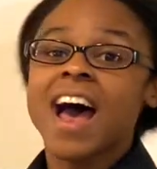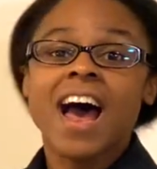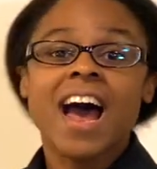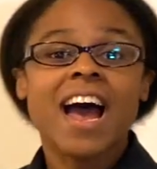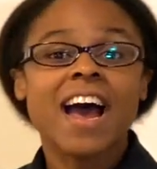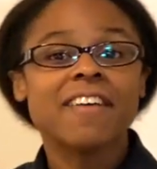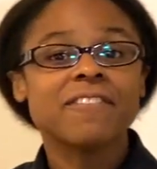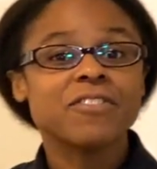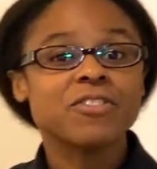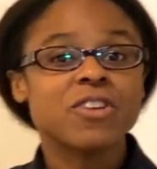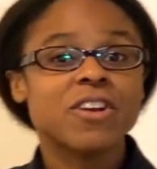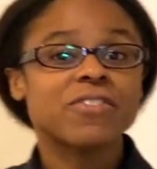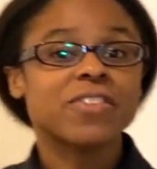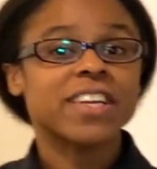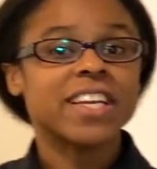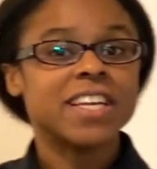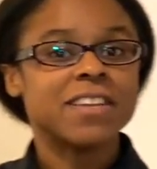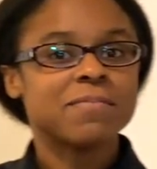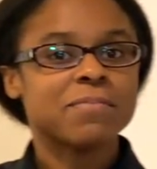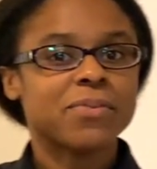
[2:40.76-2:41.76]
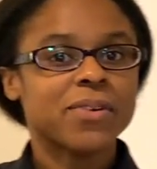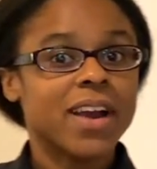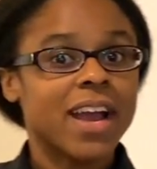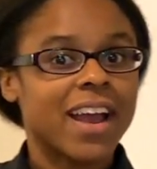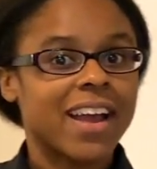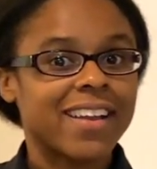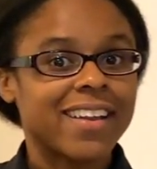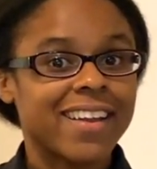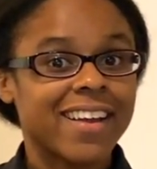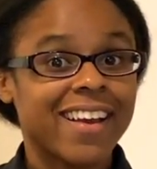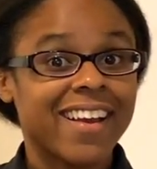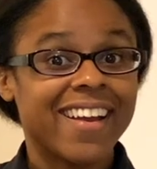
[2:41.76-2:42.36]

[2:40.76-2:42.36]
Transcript: Have you ever eaten bread?